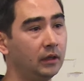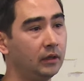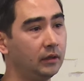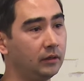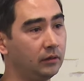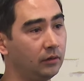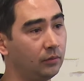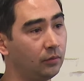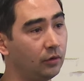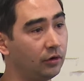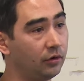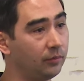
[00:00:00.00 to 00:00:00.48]

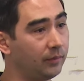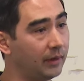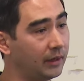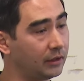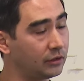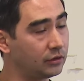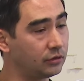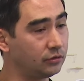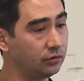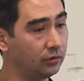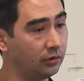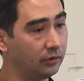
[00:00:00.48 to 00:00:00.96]
You want to make
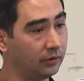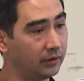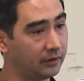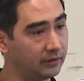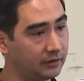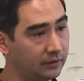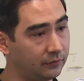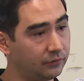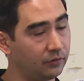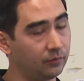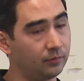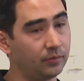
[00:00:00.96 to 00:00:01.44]
sure that
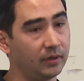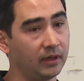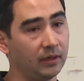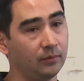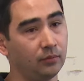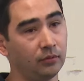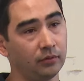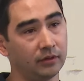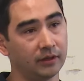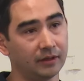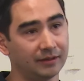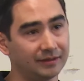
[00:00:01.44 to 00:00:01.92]
different
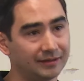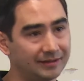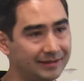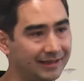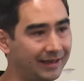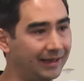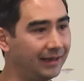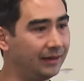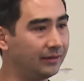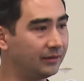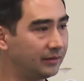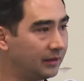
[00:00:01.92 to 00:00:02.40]
people can
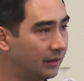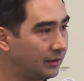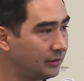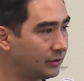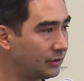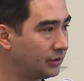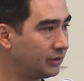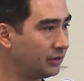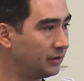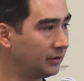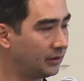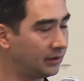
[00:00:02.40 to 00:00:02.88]
stay in
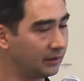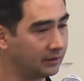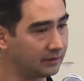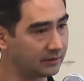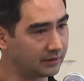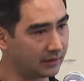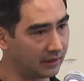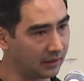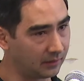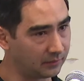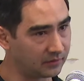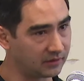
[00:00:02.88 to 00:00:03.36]
touch, can
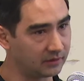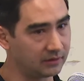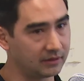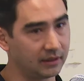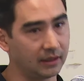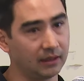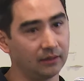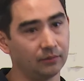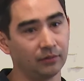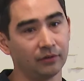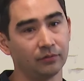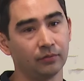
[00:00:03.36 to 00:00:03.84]
stay up to
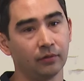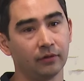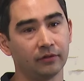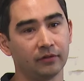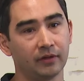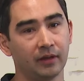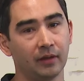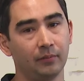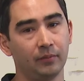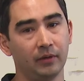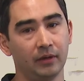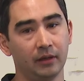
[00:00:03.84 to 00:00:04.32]
date with what's
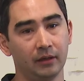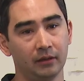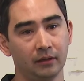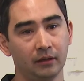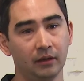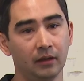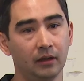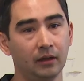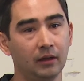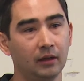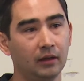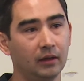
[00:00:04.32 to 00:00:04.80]
happening.
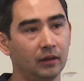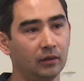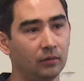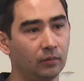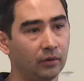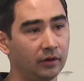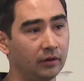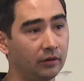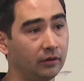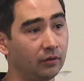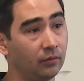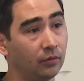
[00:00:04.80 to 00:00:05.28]

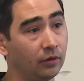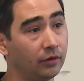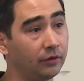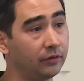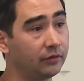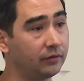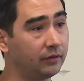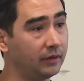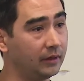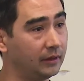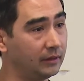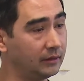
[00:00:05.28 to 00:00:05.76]
One of the
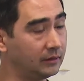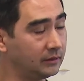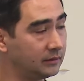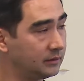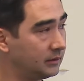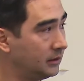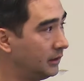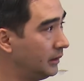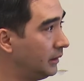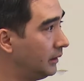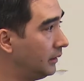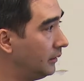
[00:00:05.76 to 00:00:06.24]
worst
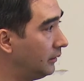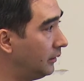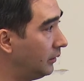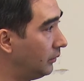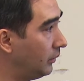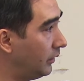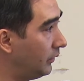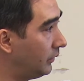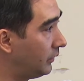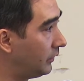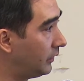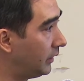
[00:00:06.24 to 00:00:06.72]
things that
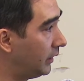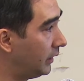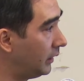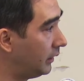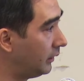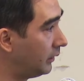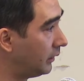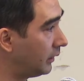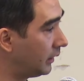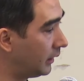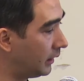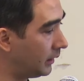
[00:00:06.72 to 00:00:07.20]
we've
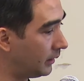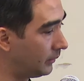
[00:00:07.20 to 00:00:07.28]
seen